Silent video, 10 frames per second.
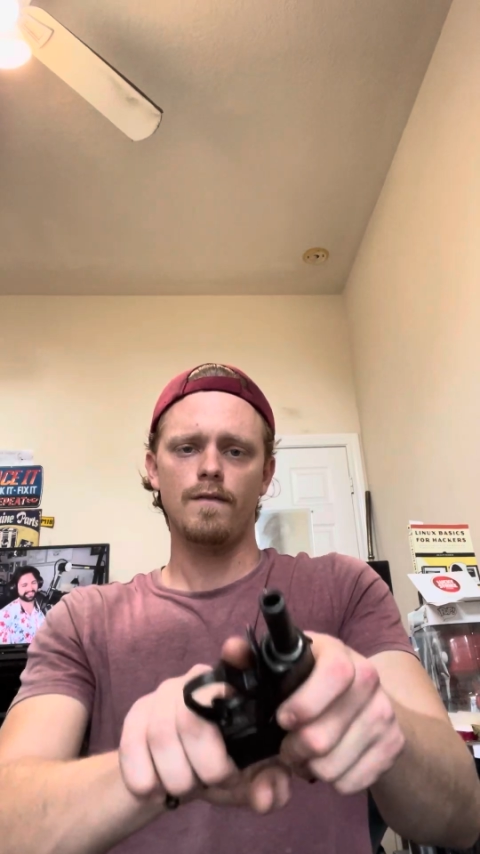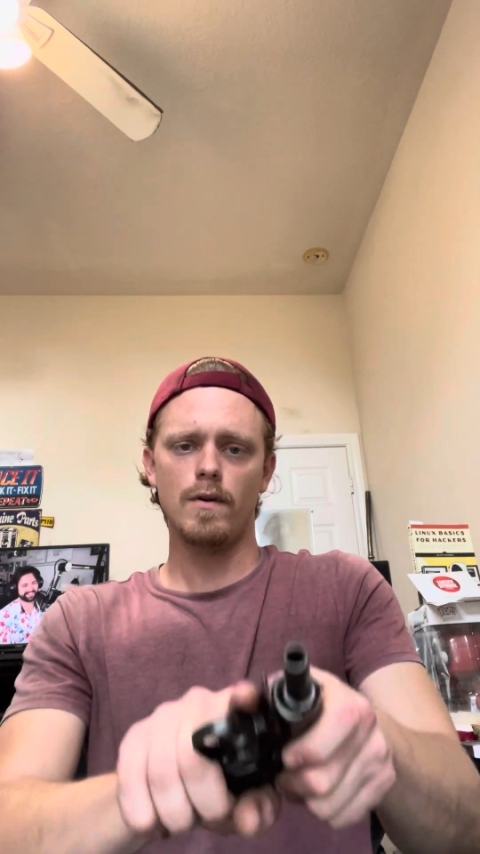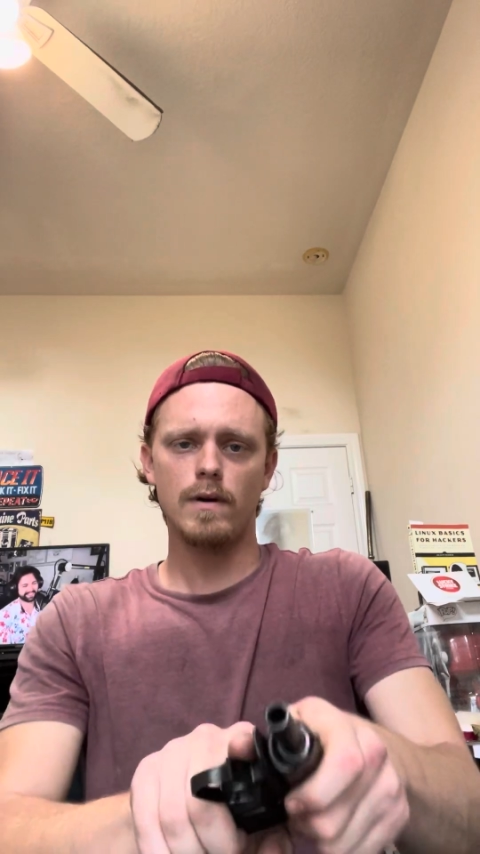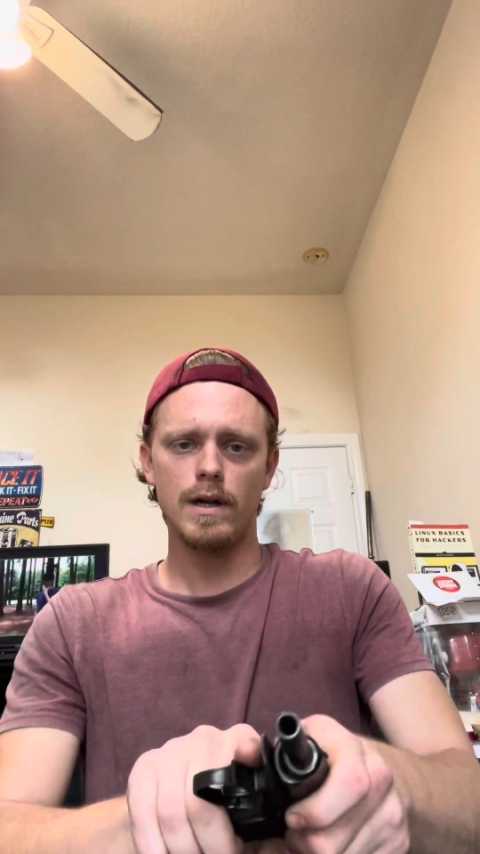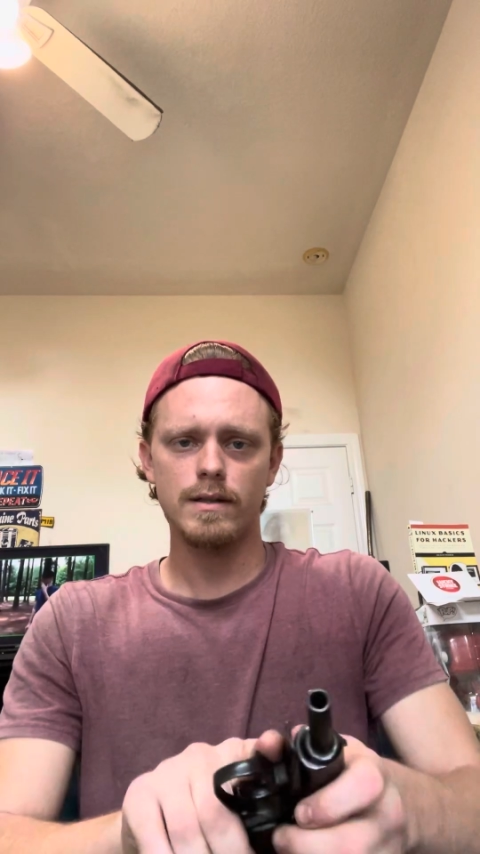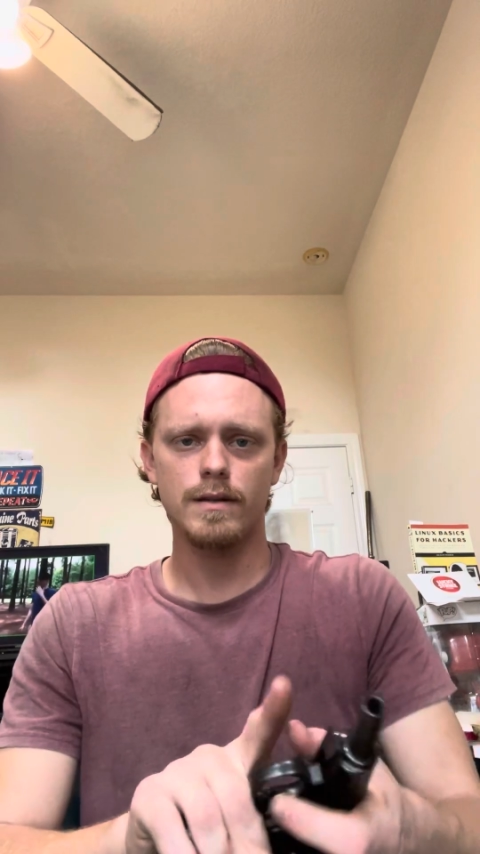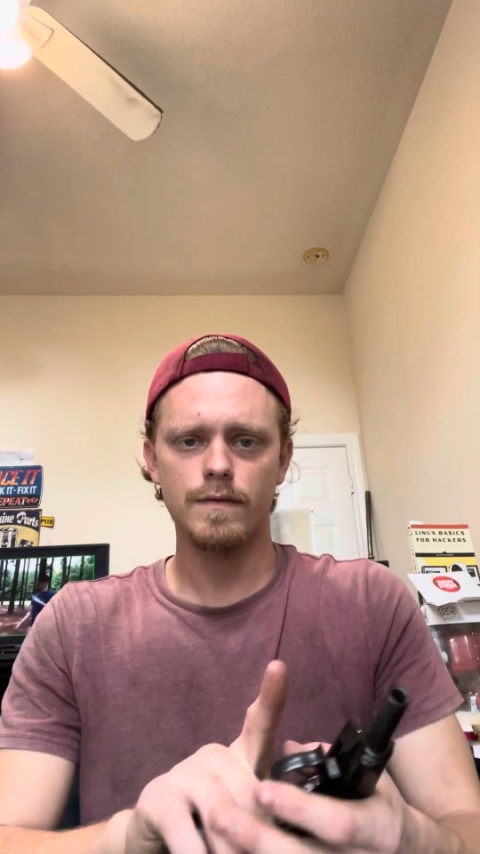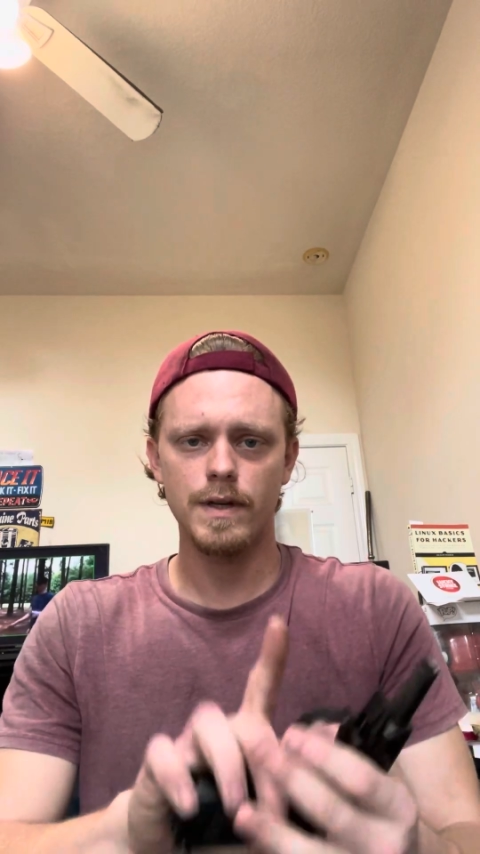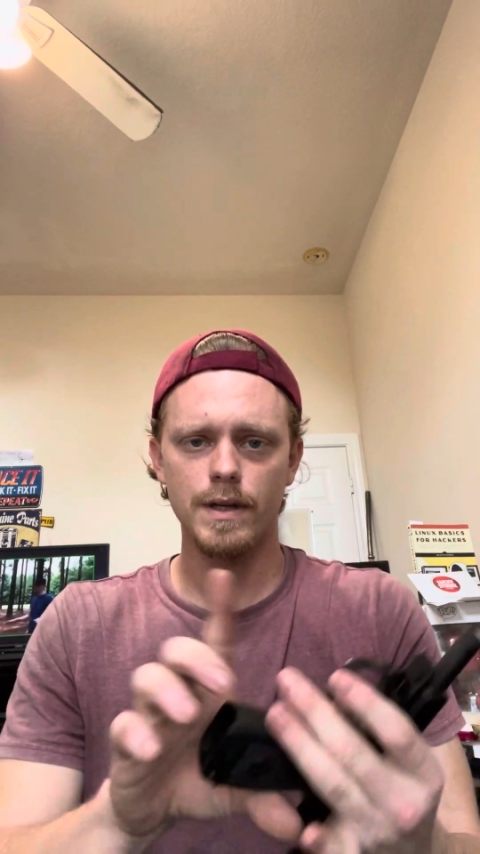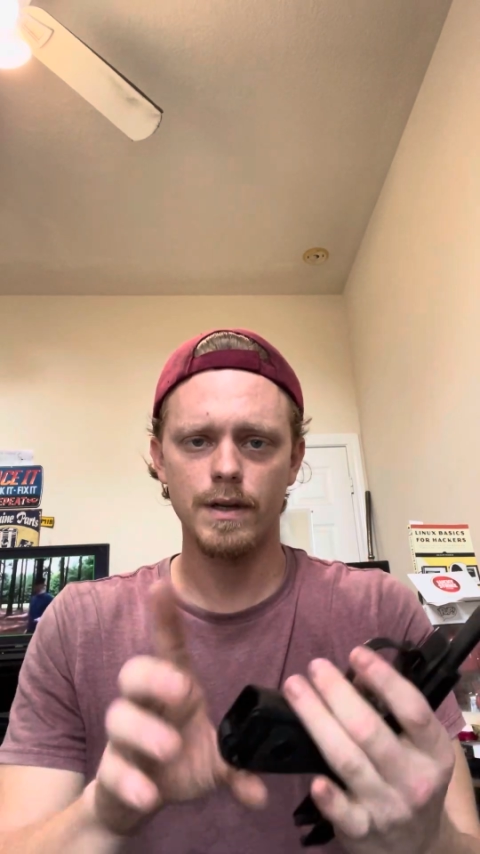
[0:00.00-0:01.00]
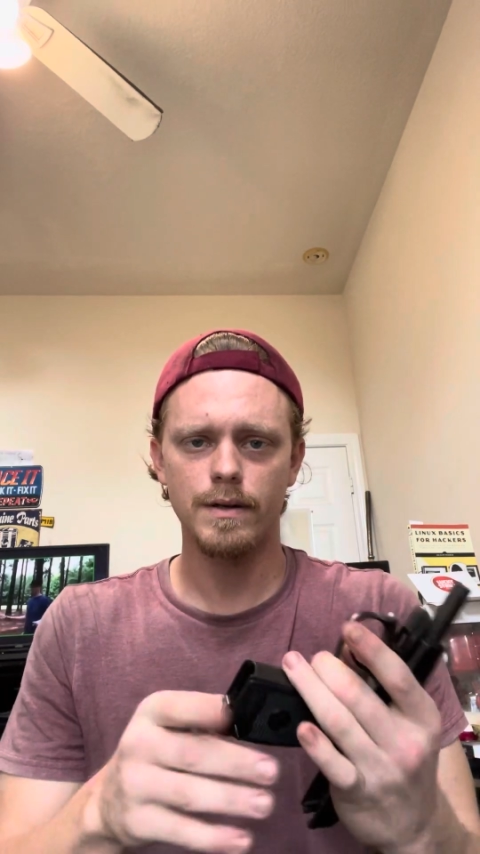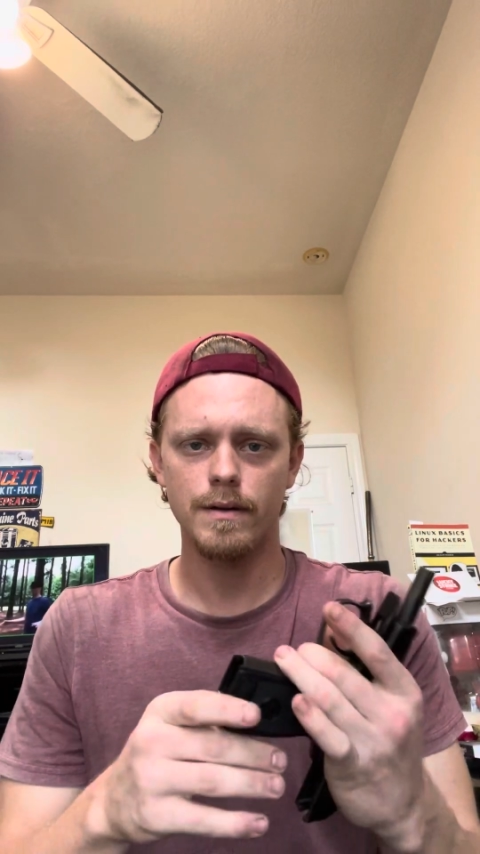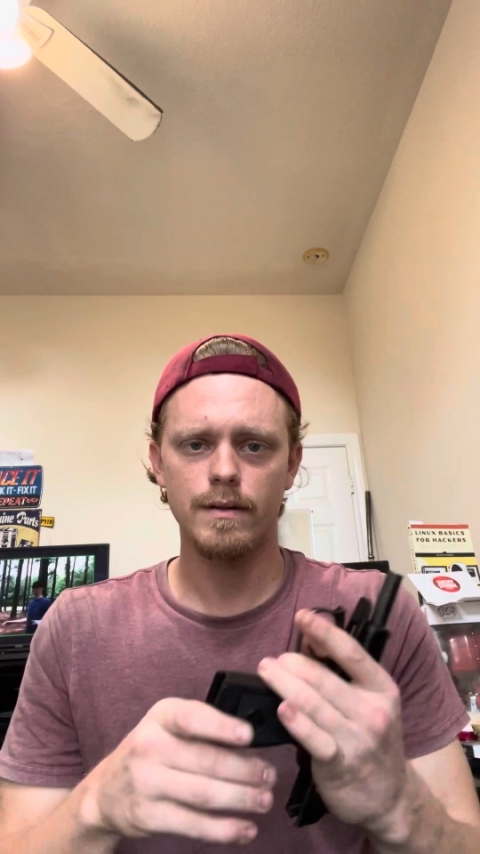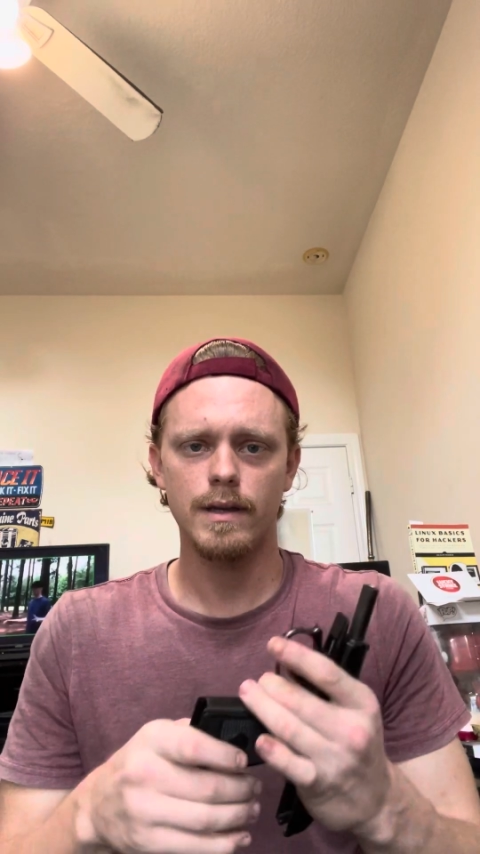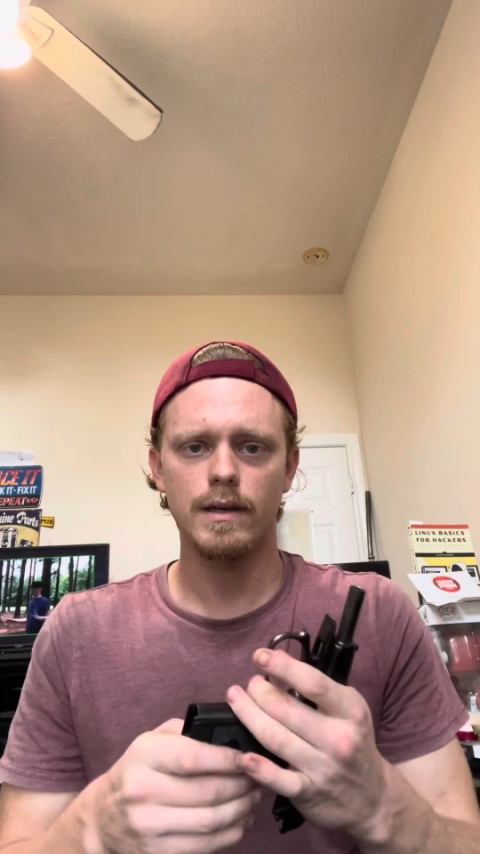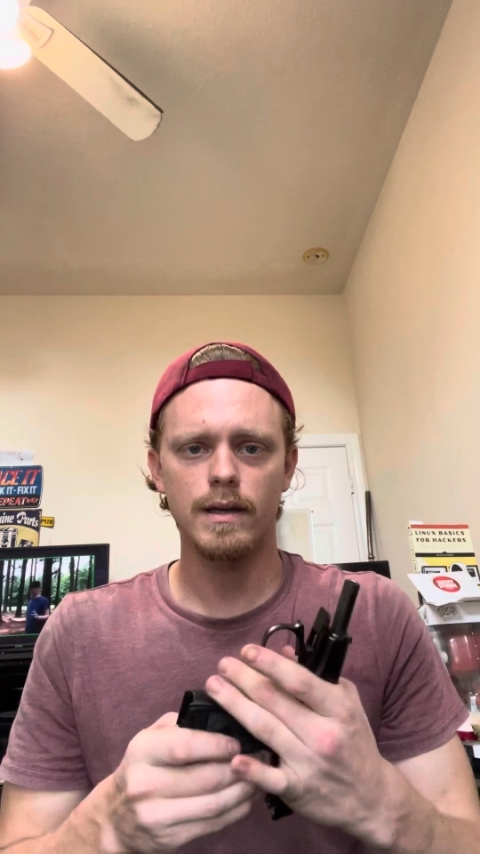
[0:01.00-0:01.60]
you're watching this video and you're thinking,